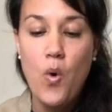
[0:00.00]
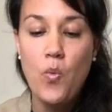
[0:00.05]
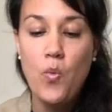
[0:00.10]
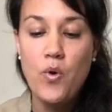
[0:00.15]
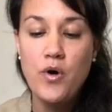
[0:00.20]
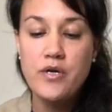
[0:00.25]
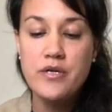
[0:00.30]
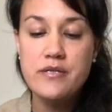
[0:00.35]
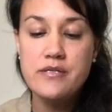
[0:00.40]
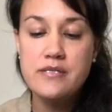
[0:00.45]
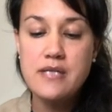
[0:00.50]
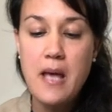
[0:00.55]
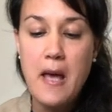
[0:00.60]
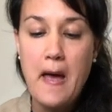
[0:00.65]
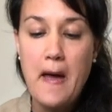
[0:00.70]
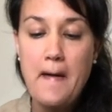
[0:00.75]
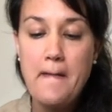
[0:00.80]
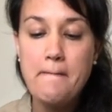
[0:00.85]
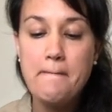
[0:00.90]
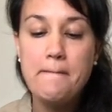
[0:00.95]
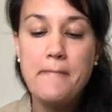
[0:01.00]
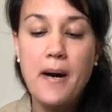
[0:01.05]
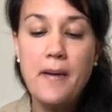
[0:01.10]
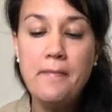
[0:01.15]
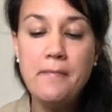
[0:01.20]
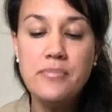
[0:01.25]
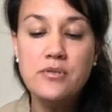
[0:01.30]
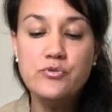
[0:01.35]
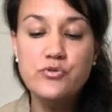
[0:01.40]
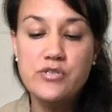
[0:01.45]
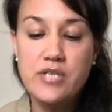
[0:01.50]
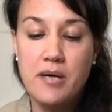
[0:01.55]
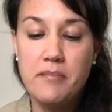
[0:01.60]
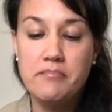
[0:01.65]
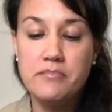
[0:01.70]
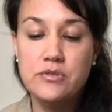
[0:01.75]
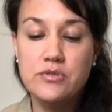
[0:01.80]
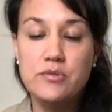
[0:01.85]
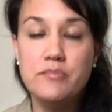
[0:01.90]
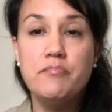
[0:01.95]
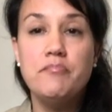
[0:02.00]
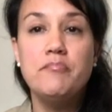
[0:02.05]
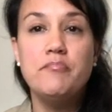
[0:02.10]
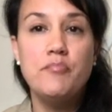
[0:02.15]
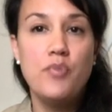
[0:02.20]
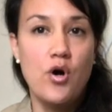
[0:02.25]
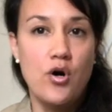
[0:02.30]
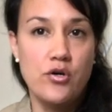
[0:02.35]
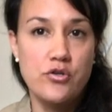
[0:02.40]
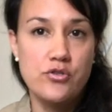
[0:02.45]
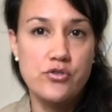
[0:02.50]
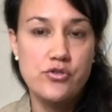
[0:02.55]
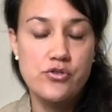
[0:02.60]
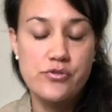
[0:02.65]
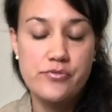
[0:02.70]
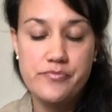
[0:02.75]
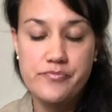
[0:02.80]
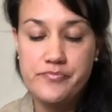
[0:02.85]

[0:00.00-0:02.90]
was Bumbledumble Pot.